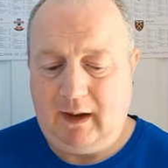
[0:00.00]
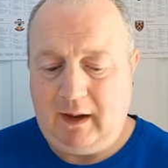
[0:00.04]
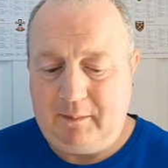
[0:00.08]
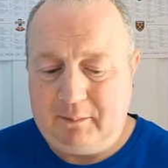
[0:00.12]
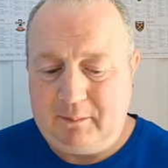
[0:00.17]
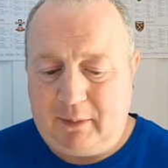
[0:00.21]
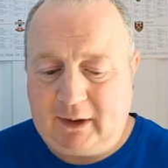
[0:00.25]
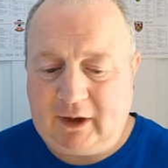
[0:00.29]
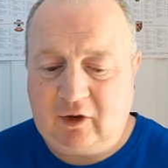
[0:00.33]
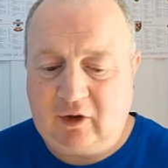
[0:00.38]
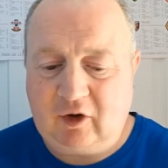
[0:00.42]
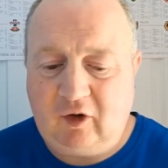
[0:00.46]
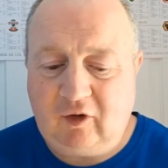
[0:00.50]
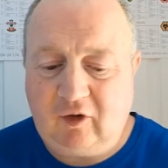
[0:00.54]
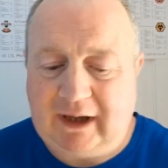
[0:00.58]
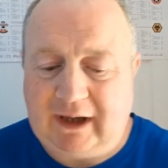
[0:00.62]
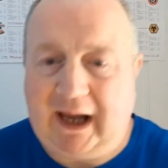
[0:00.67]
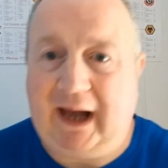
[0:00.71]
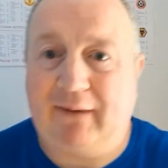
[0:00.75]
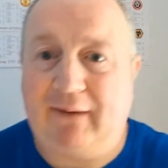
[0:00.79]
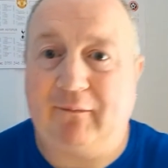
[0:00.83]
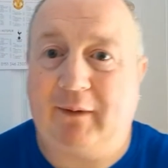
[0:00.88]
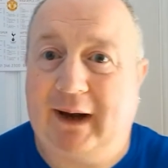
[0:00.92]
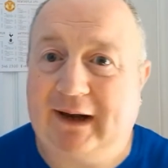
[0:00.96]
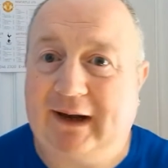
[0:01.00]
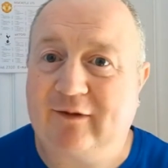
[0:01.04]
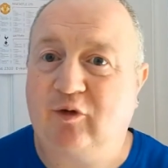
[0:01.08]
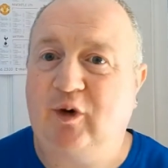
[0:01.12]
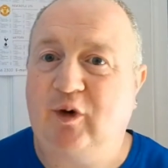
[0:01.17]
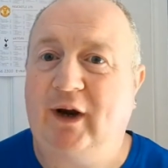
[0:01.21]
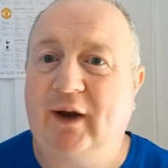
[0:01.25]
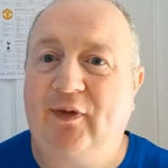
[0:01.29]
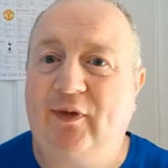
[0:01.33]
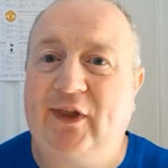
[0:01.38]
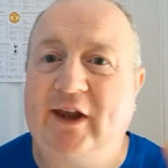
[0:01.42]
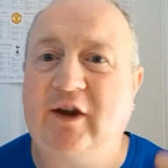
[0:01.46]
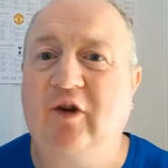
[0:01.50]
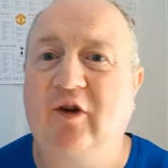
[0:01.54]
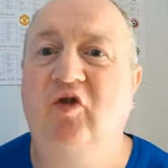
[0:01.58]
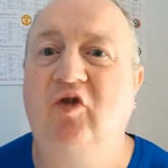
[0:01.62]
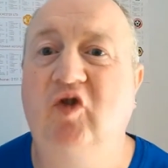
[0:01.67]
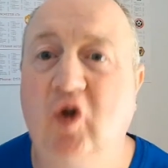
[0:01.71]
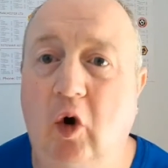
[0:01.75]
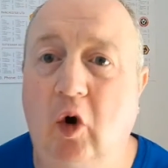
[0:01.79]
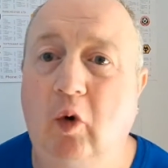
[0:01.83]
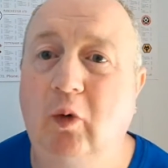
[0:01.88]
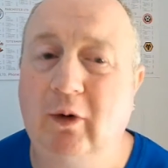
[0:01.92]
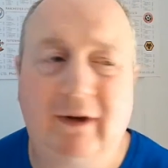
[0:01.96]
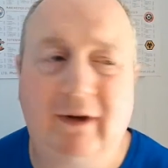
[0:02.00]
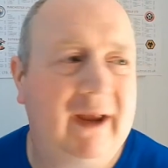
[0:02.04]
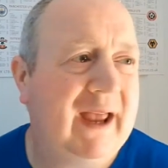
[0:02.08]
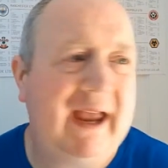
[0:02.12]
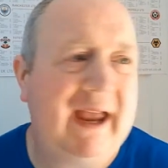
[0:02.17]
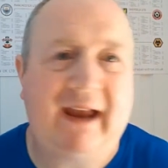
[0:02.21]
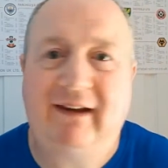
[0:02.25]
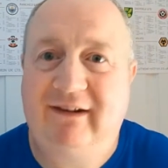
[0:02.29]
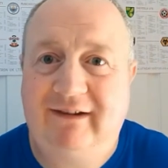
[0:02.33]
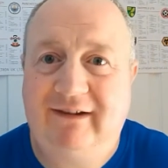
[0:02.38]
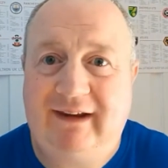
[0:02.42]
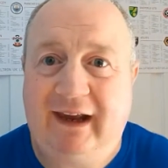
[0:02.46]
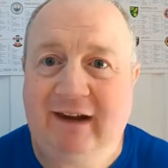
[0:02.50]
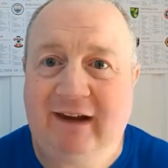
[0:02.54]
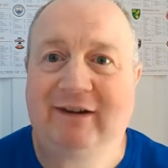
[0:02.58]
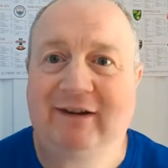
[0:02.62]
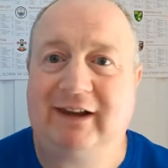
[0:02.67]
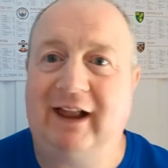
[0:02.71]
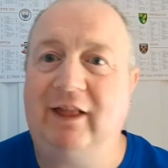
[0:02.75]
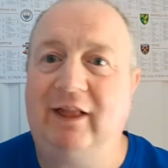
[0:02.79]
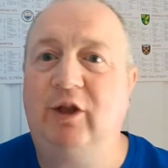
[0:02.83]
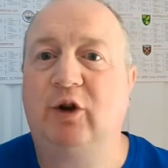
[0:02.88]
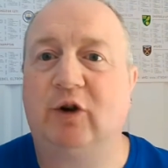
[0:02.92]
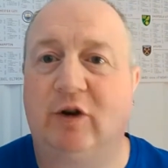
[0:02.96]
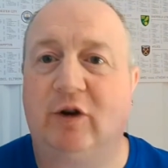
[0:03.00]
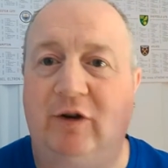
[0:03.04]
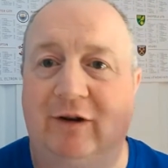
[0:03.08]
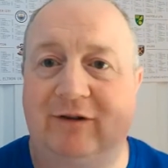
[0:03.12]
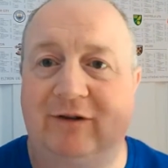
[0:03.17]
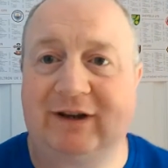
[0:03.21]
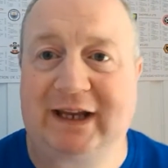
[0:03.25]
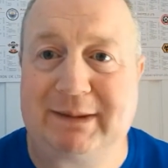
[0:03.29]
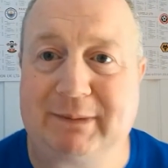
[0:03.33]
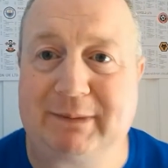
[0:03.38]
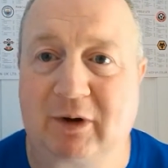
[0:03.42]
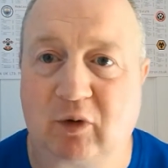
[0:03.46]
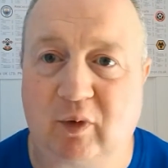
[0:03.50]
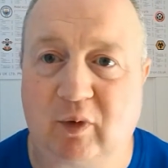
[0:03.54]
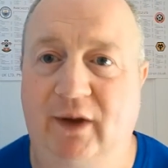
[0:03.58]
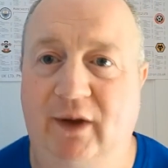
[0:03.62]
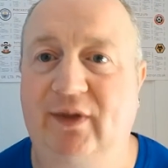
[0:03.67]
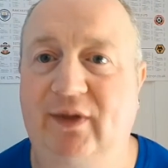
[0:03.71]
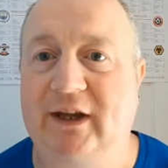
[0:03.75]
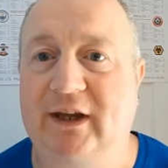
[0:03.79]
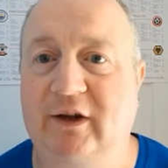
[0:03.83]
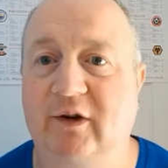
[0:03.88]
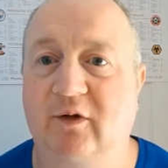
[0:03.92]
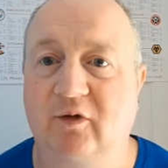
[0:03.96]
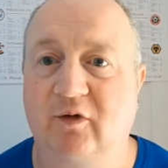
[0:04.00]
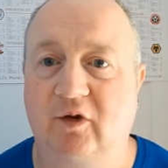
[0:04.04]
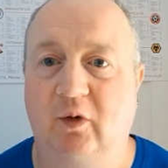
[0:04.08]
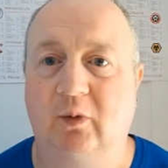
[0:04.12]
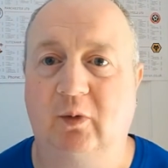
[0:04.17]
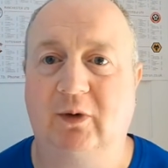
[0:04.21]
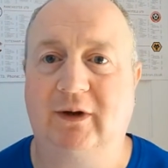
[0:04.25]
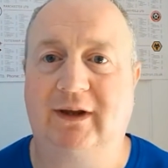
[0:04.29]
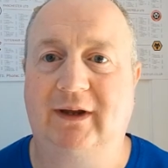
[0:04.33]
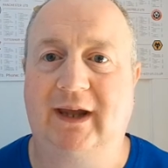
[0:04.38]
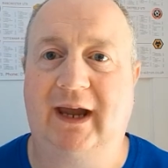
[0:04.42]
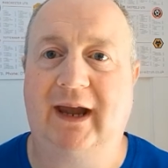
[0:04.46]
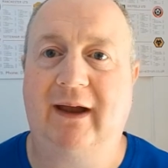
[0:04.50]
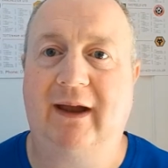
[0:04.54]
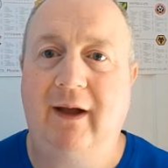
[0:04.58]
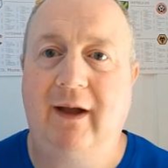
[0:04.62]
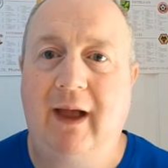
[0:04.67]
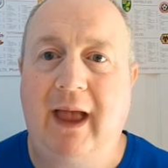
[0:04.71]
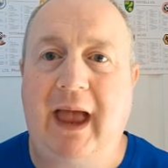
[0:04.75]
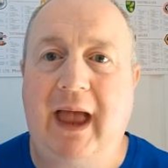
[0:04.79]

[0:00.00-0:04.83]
But he does have, at 23 years old, he's still running this game at 23 years old, okay?